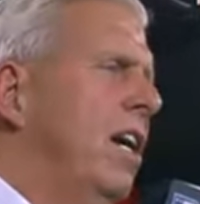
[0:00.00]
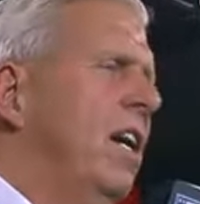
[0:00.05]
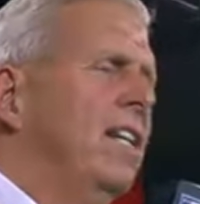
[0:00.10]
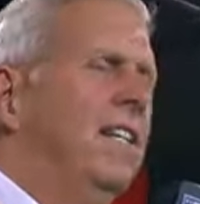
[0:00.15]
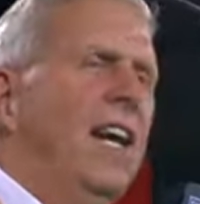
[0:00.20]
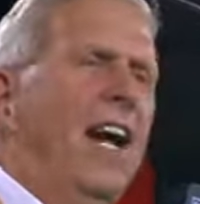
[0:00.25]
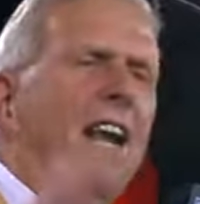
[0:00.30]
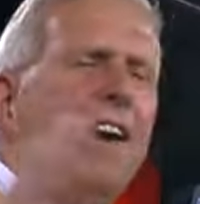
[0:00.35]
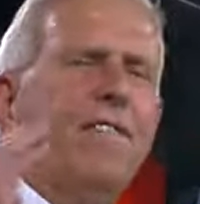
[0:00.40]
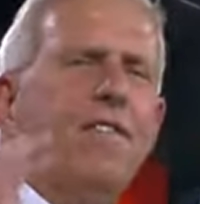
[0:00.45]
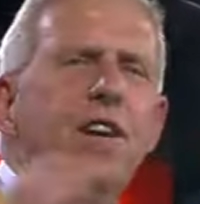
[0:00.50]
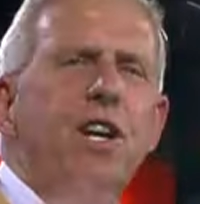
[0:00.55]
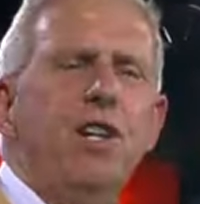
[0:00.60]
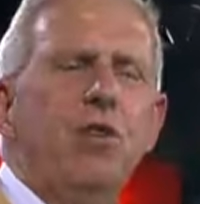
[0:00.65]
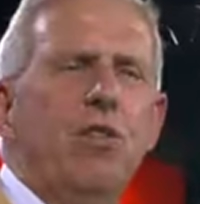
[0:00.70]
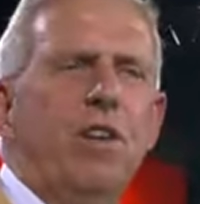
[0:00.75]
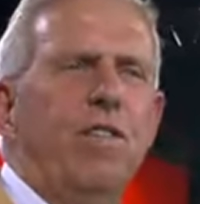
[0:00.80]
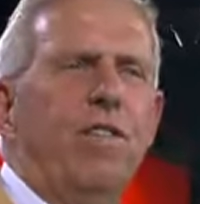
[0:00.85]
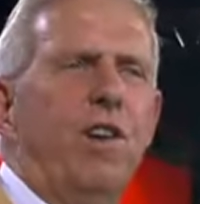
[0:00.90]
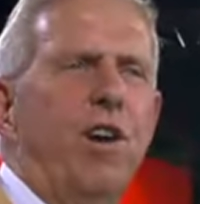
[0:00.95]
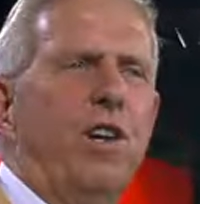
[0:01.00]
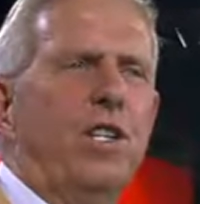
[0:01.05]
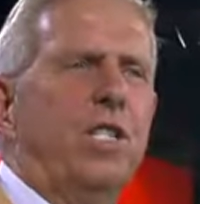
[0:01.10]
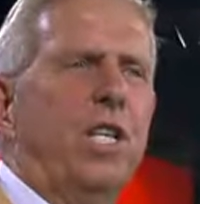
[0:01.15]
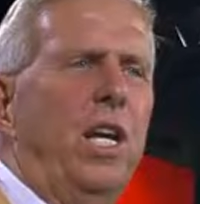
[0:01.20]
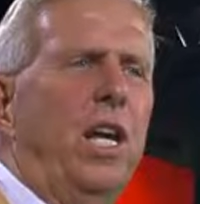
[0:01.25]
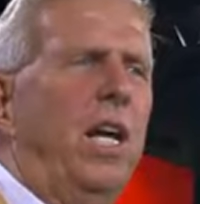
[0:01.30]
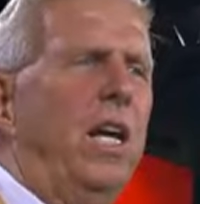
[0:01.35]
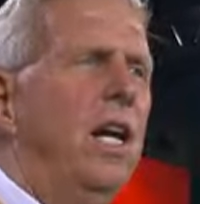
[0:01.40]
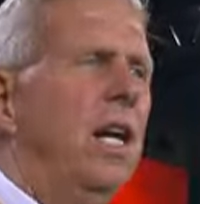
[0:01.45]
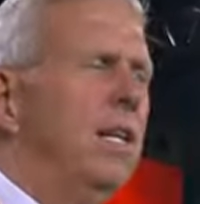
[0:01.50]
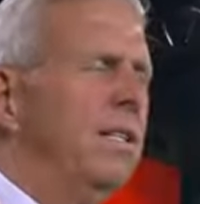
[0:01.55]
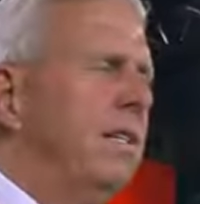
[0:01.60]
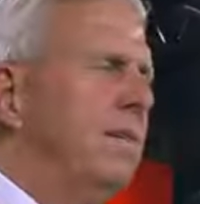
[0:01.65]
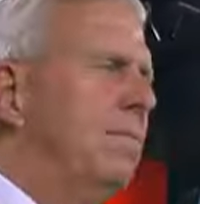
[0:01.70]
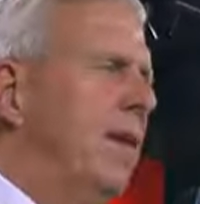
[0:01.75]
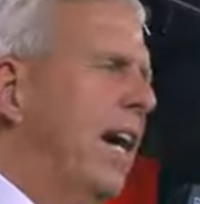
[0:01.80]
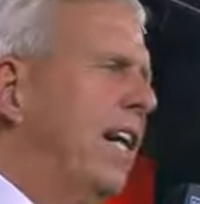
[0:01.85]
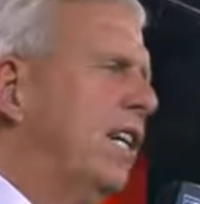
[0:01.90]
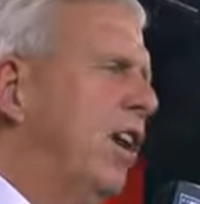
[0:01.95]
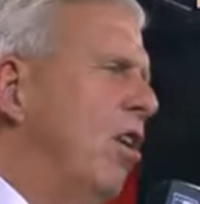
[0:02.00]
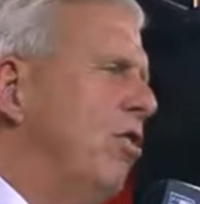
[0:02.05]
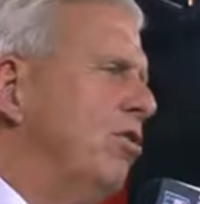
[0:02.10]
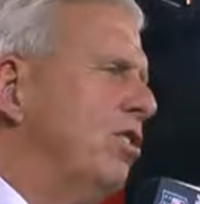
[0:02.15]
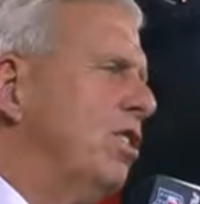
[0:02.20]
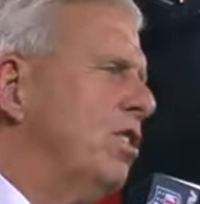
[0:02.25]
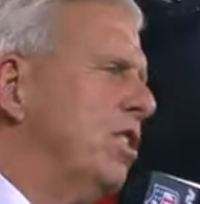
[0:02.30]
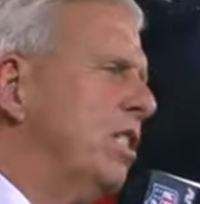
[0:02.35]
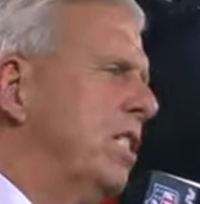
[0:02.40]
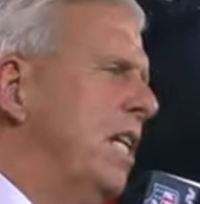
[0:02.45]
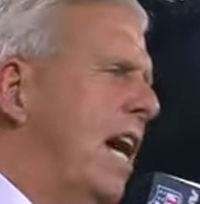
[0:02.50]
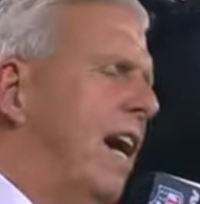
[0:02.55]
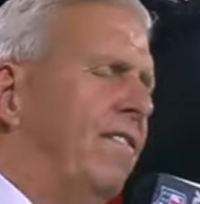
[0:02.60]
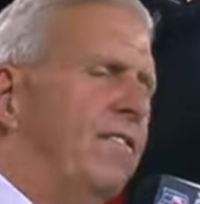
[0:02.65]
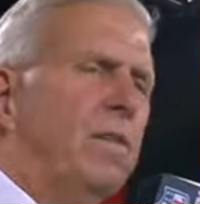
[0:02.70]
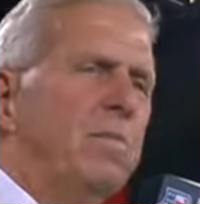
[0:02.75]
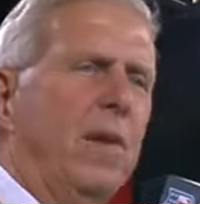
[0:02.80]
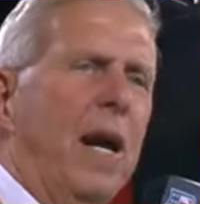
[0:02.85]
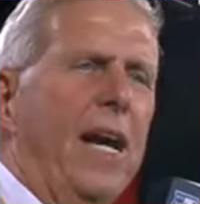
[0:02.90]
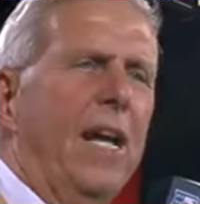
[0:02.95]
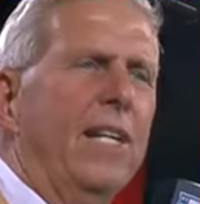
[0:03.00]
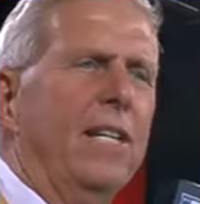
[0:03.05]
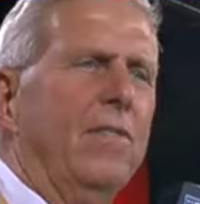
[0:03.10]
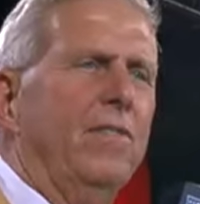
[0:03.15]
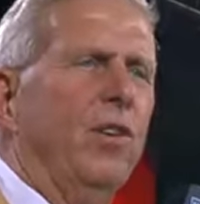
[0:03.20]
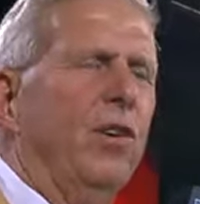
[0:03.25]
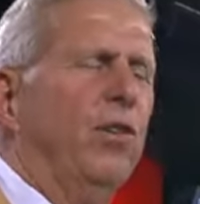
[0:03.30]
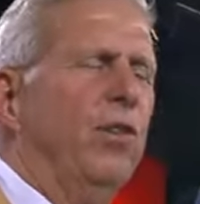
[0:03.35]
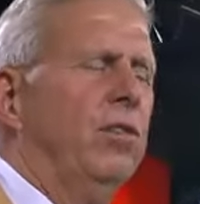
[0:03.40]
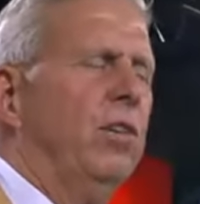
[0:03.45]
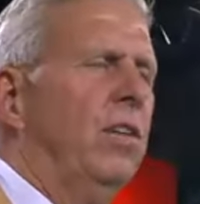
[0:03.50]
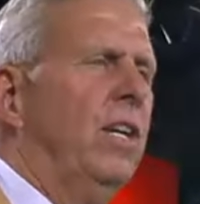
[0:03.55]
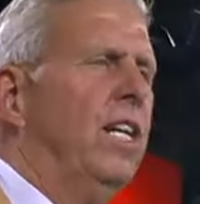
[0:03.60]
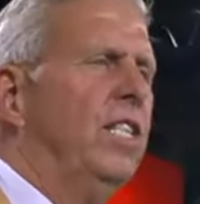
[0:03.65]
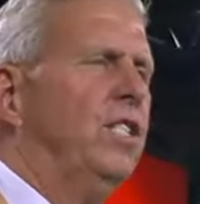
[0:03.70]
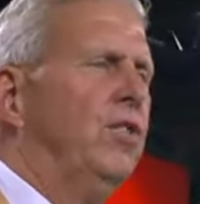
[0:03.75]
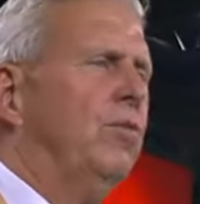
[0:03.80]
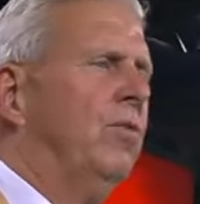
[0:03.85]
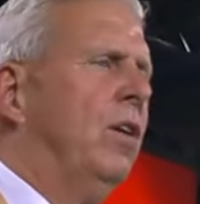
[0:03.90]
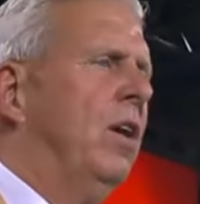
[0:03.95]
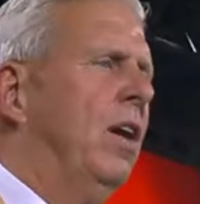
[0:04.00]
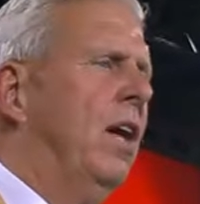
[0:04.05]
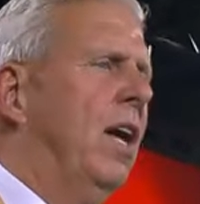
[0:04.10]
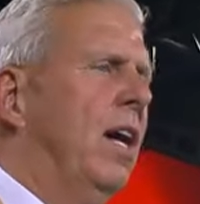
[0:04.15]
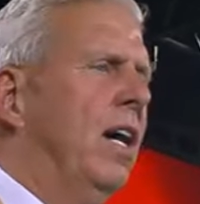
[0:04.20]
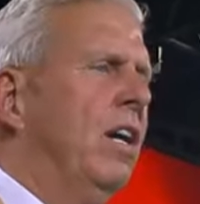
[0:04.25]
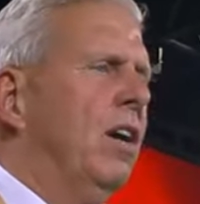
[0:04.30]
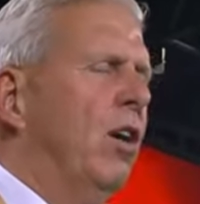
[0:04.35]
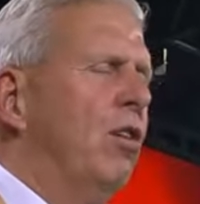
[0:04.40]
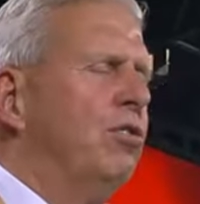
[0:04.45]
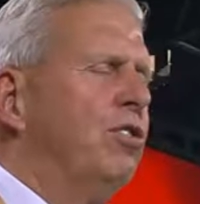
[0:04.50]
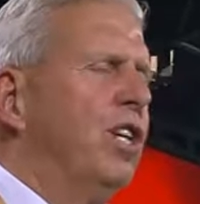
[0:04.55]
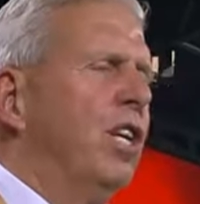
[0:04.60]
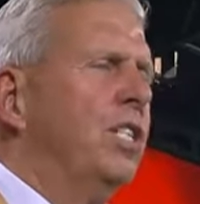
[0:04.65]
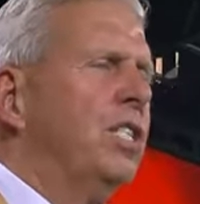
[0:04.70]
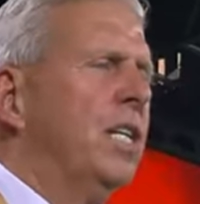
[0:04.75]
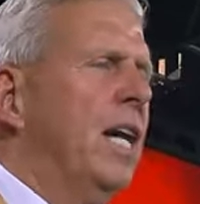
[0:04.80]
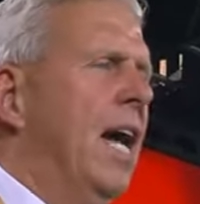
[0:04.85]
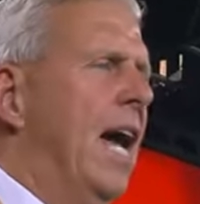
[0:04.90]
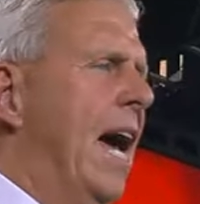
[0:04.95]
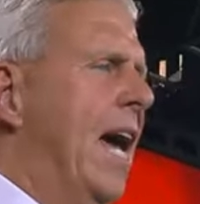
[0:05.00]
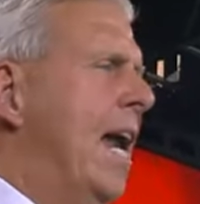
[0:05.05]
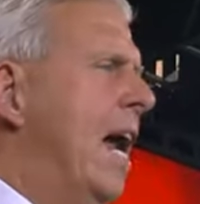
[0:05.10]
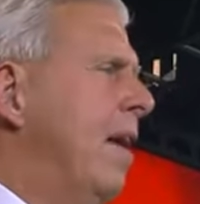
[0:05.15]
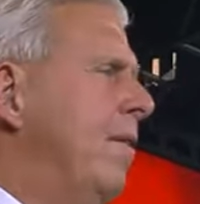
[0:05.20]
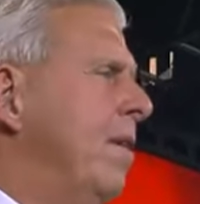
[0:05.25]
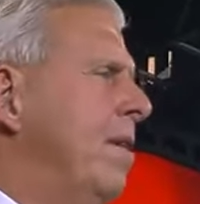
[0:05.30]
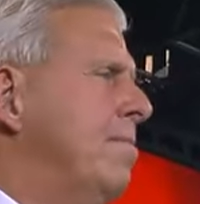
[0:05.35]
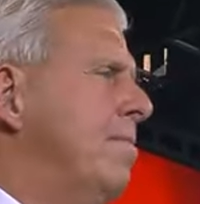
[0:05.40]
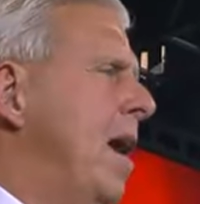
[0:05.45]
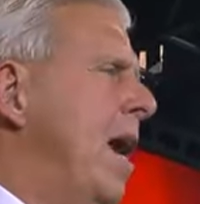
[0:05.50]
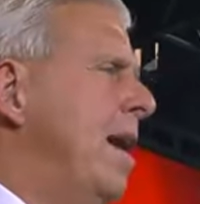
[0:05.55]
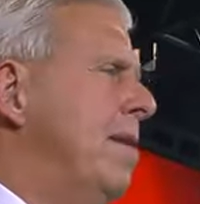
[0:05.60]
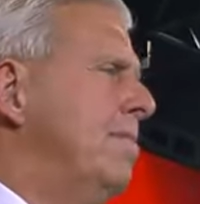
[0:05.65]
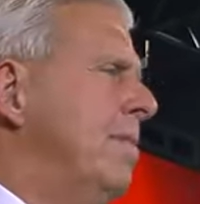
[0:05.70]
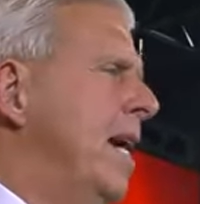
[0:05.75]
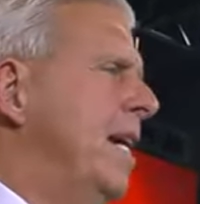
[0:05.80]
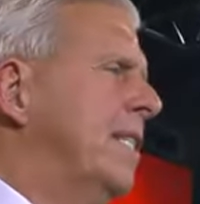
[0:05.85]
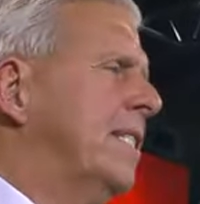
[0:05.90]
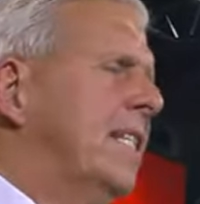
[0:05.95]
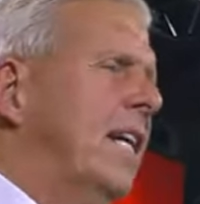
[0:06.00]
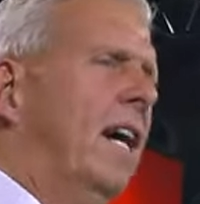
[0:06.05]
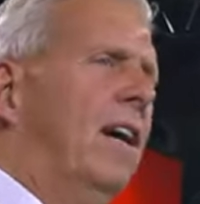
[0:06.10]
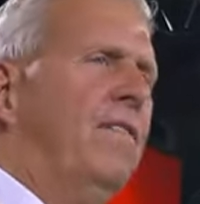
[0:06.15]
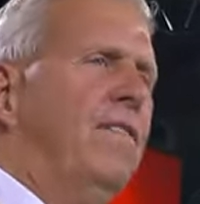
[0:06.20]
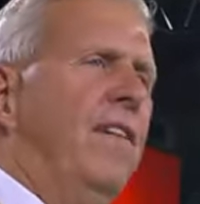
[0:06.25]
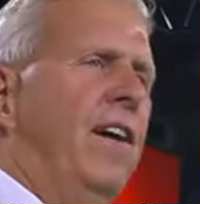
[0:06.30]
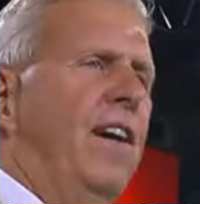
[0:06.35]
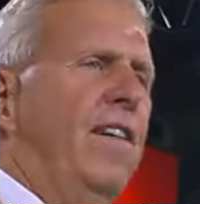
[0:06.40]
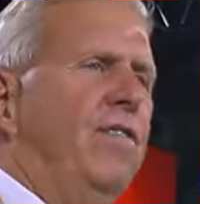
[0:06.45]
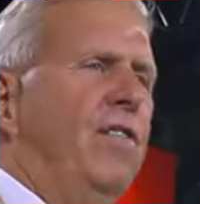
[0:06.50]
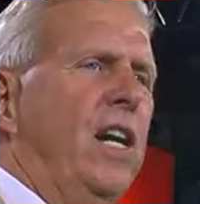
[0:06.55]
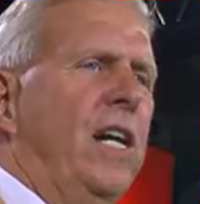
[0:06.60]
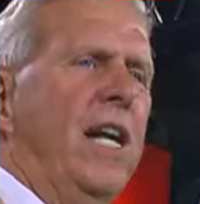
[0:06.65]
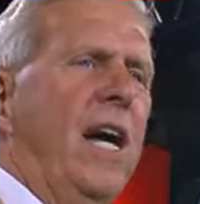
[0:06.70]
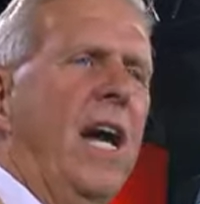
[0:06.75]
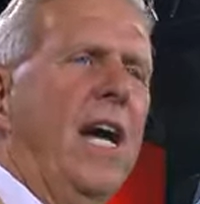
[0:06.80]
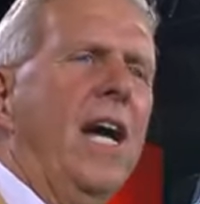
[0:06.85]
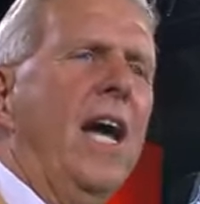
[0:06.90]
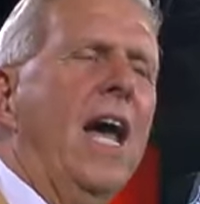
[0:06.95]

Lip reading: to every university, to my coaching staff, to my individual coaches, and I remind myself every day.